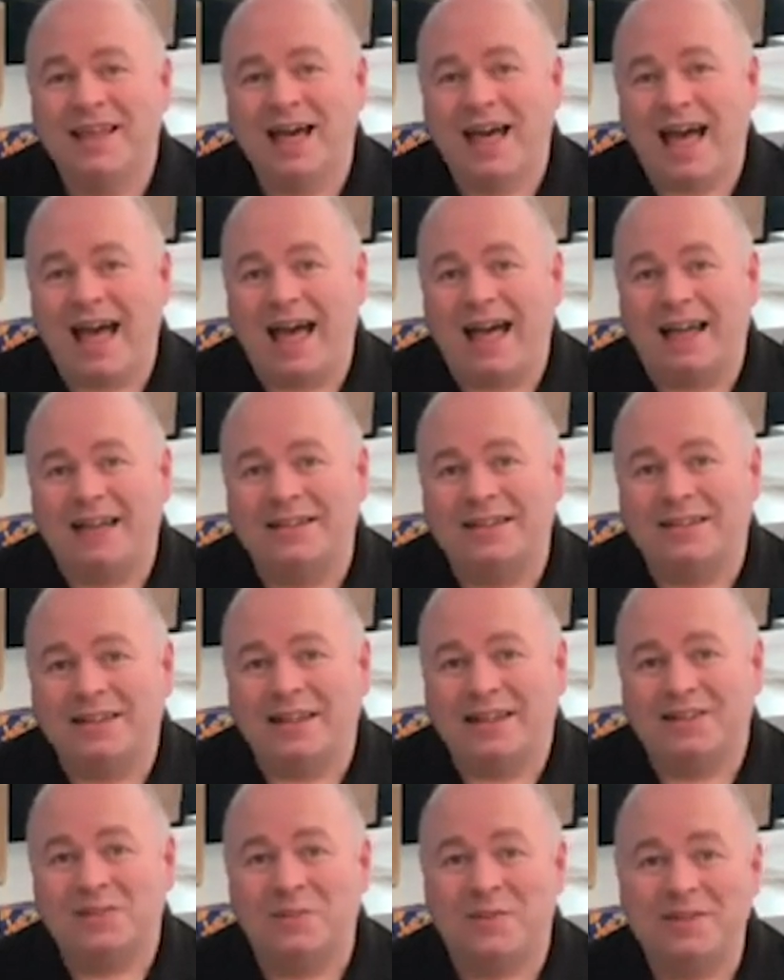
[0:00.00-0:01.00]
And
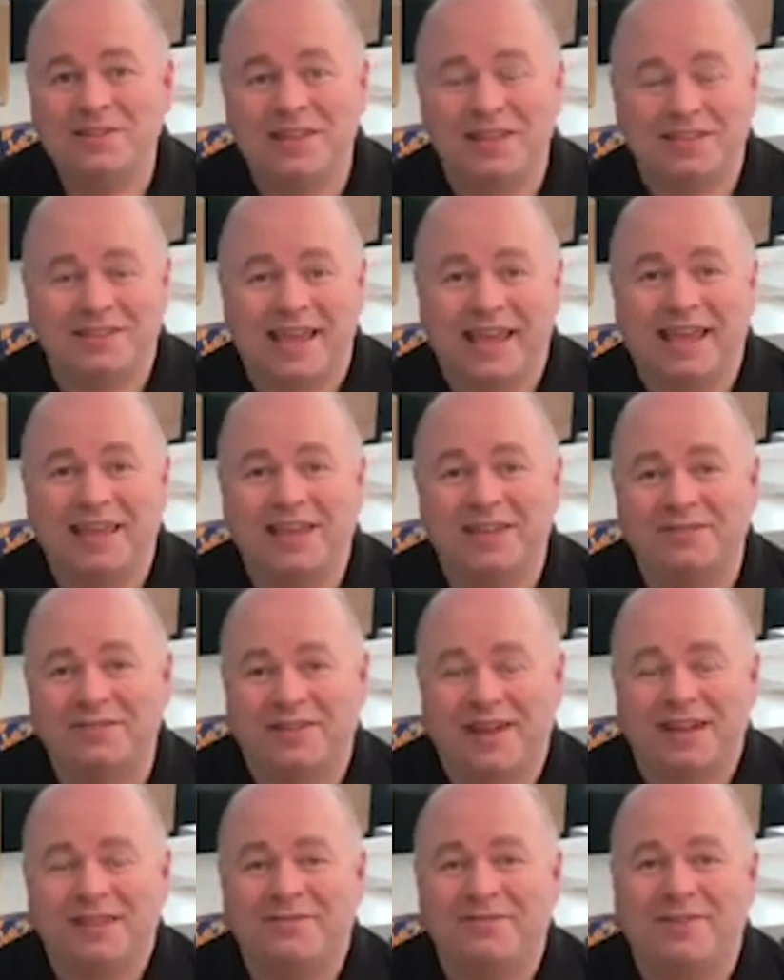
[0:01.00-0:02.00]
as a busy executive,
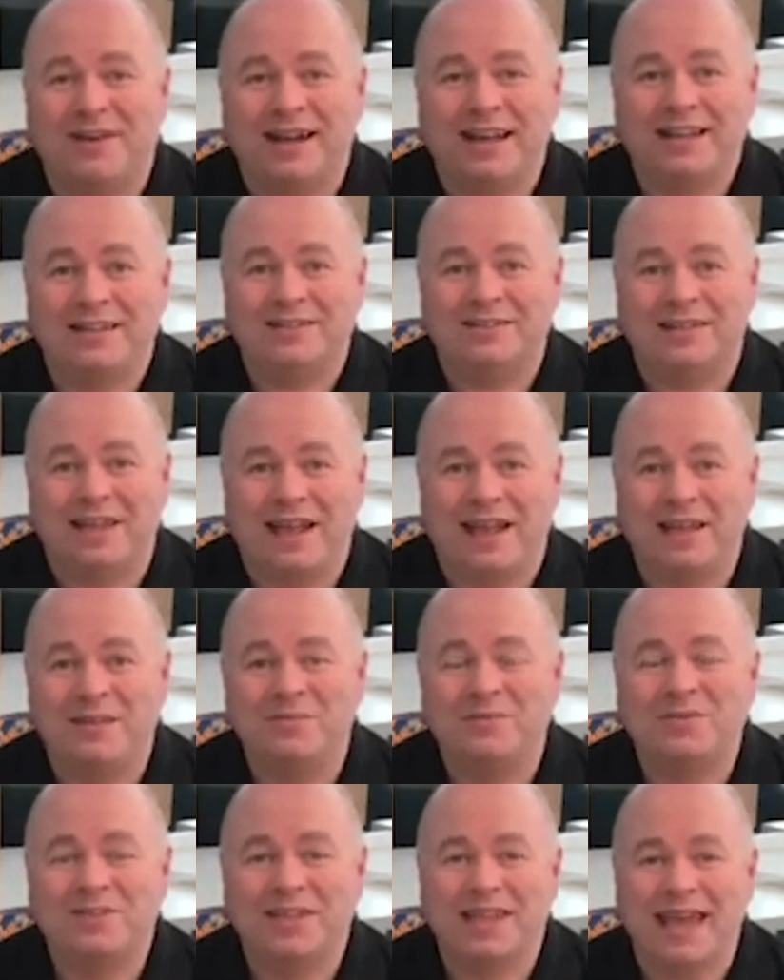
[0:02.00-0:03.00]
I had very little
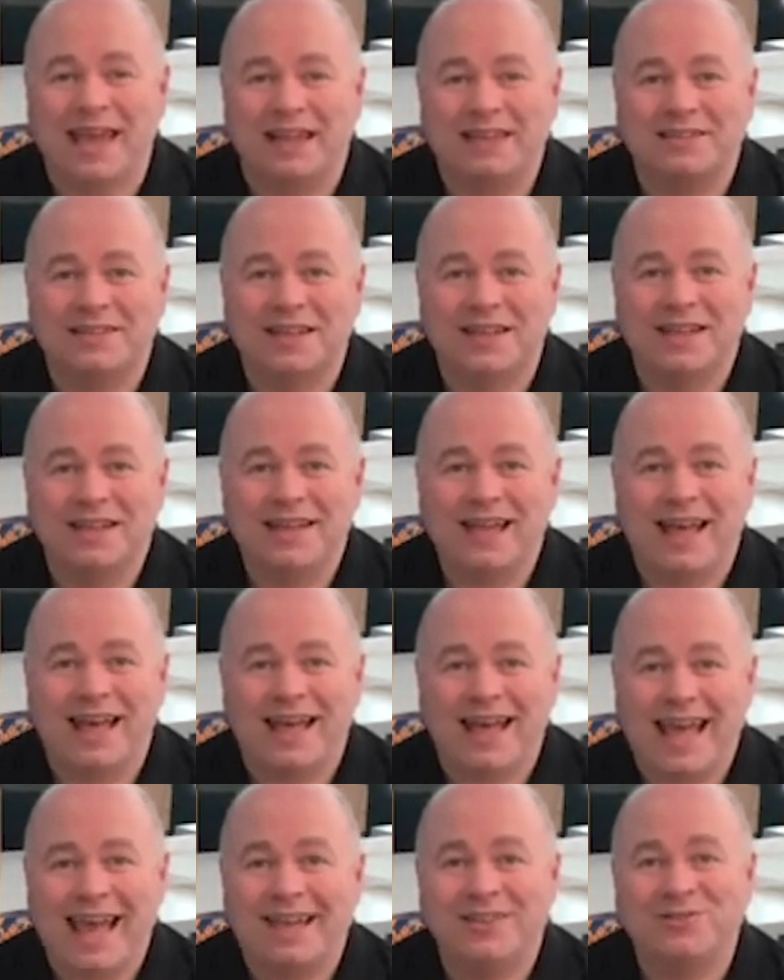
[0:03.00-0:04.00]
time to get
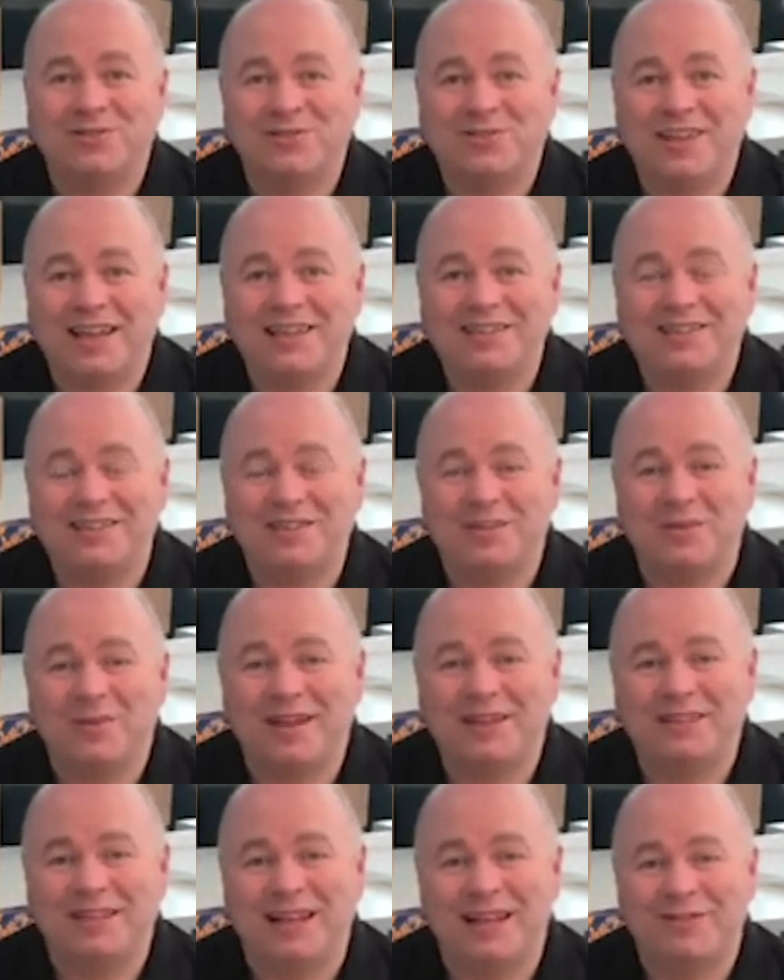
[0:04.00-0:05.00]
exercise into my
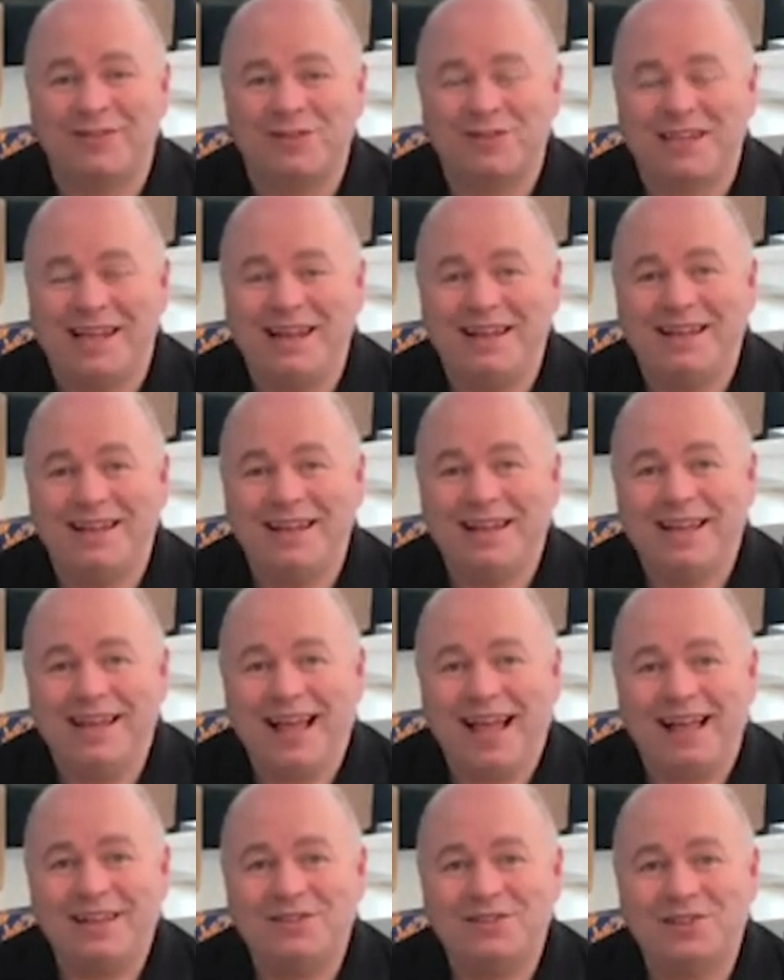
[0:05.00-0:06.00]
daily routine.
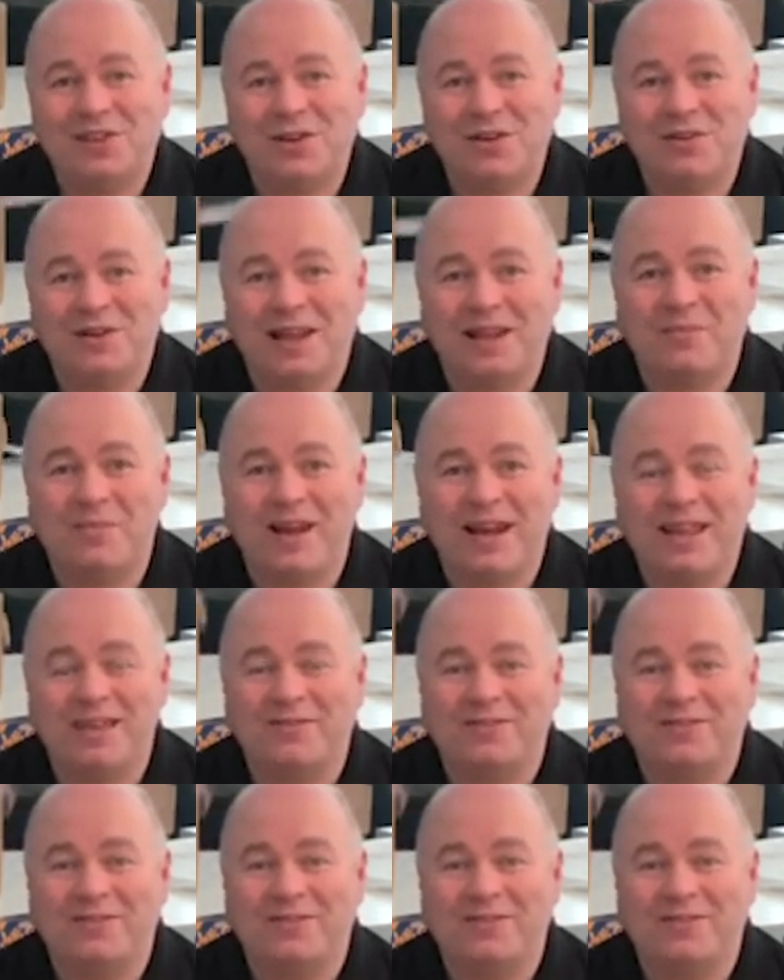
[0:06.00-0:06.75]
And so, like many of